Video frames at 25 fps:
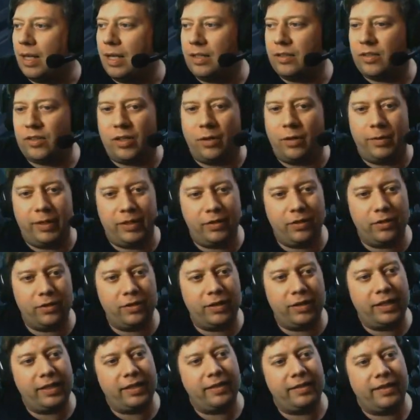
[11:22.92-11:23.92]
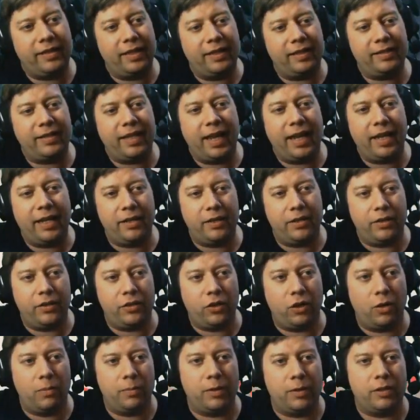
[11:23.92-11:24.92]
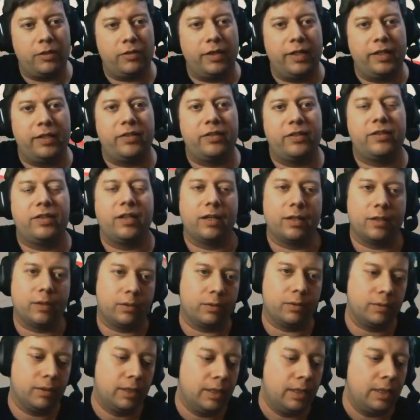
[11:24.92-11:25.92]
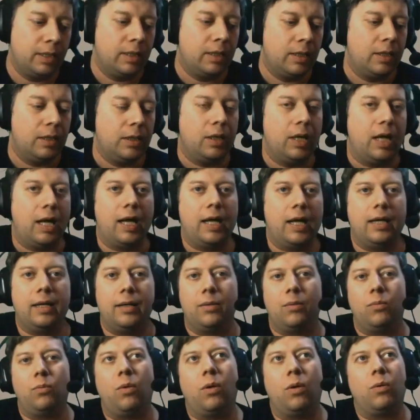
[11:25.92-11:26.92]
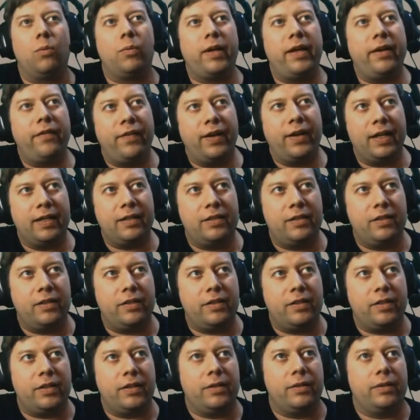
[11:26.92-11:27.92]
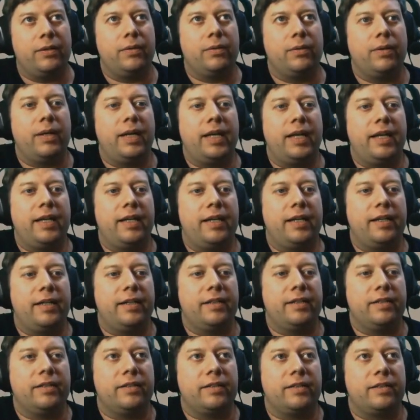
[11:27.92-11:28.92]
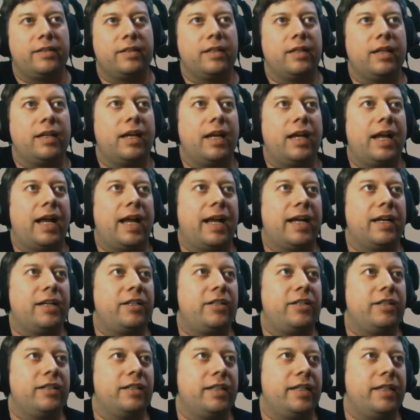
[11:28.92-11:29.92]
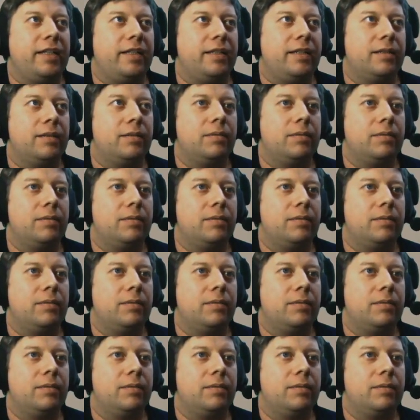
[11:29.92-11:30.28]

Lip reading: So it doesn't exist in geometry. So what we've had to do is actually